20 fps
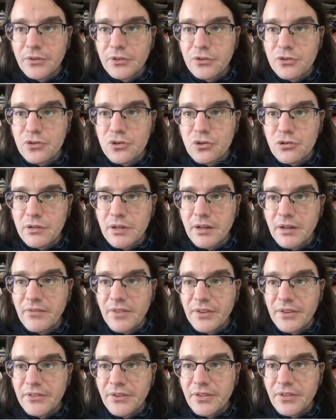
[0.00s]
And sure enough,
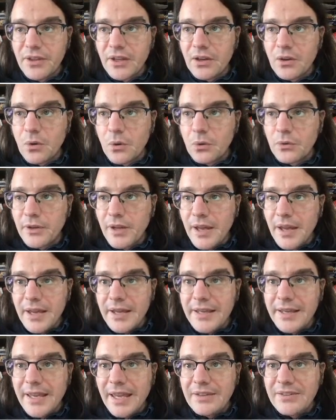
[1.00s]
there's a thing called
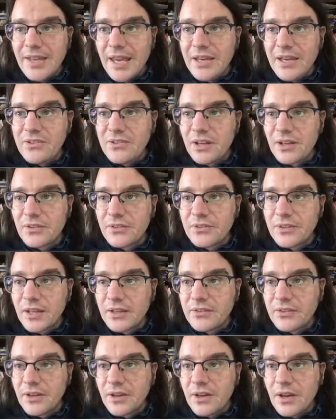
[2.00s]
get Ajax
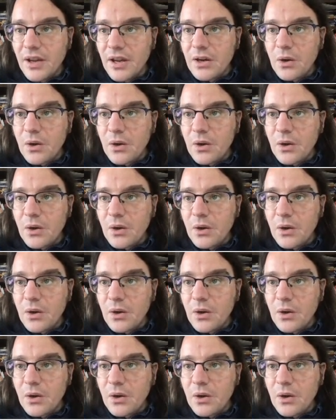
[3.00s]
data